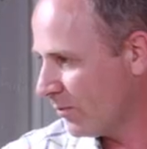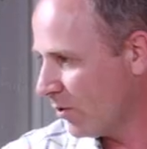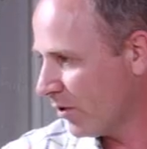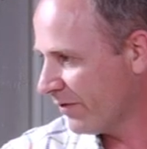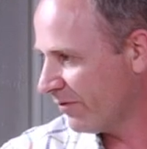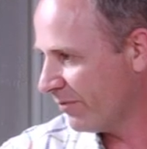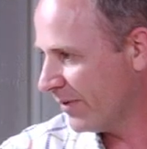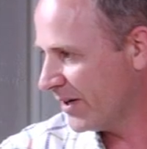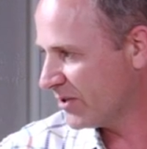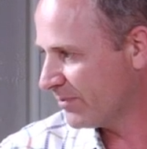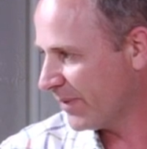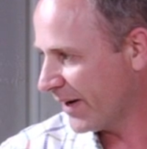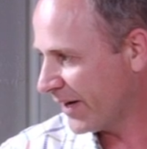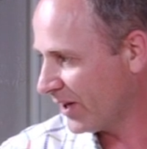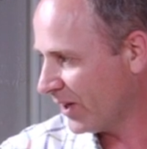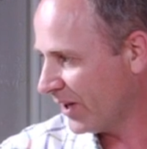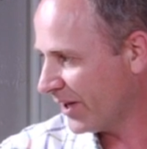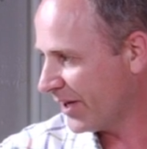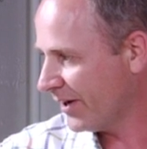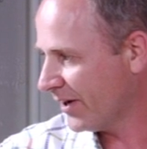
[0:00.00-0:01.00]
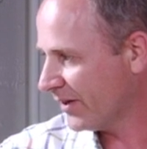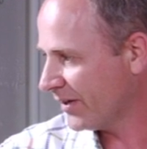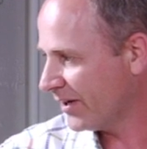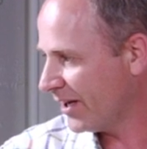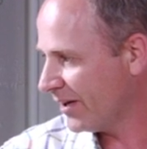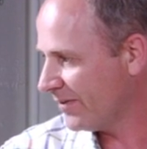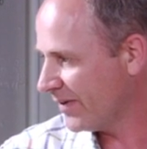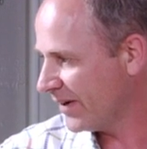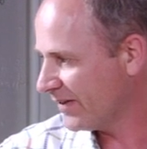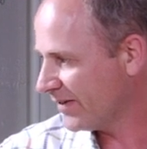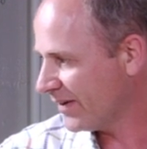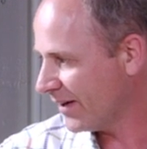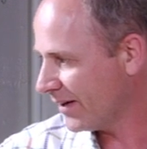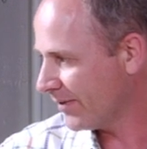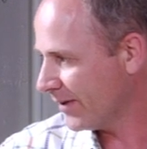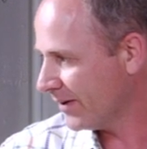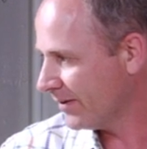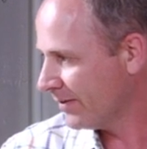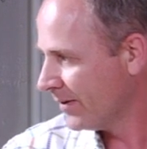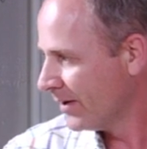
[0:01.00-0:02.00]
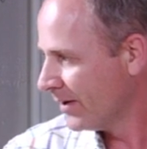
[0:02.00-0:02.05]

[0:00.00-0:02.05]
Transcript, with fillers: more information by clicking on the database segment.